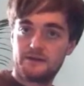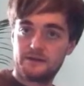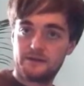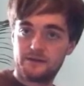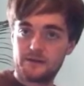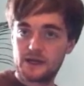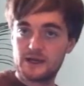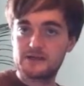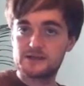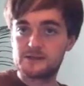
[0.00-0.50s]

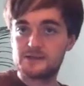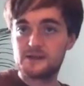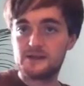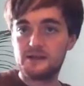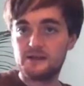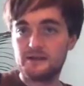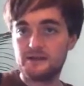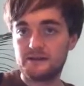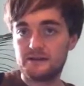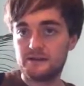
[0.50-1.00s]
you guessed
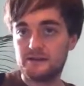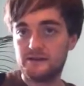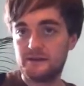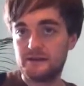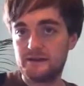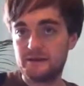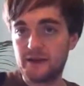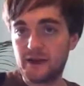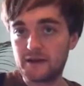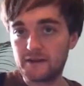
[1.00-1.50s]
it,
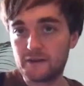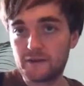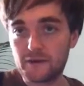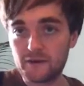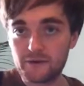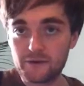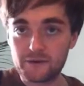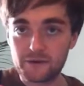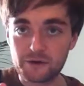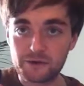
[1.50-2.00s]
that
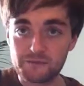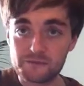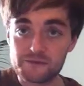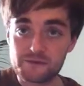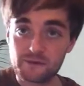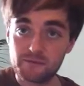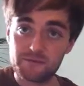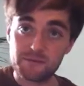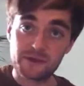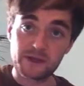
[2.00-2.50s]
note comes
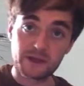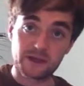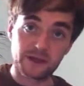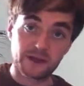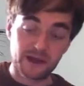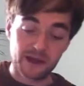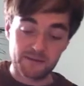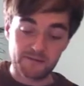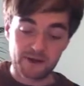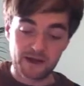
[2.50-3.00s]
from the
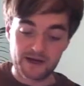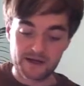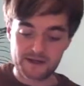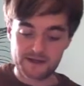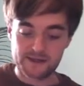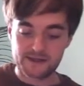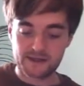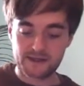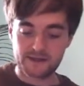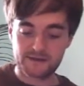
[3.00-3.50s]
A
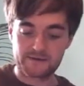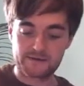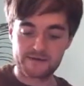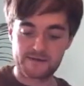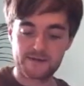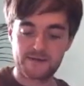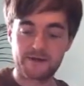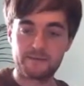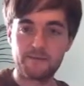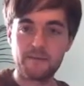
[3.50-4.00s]
minor scale.
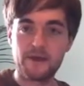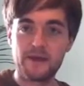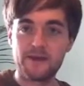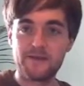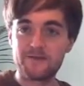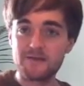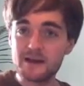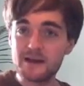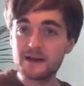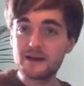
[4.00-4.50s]
So
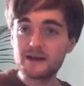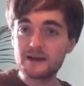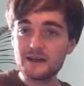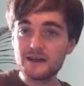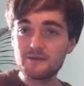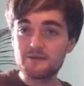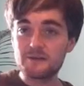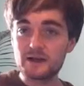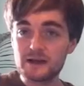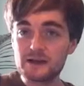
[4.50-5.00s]

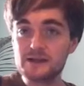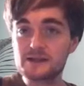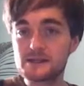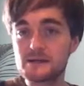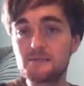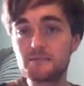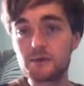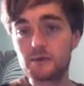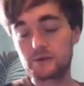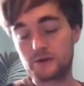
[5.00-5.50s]
fairly
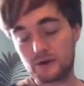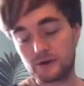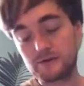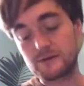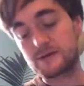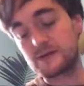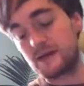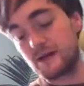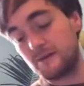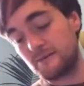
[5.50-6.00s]
simple
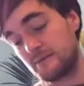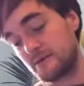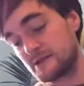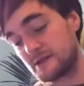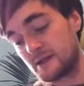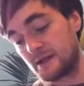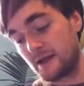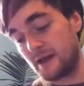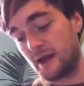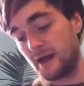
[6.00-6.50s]

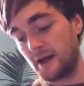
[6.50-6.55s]
concept.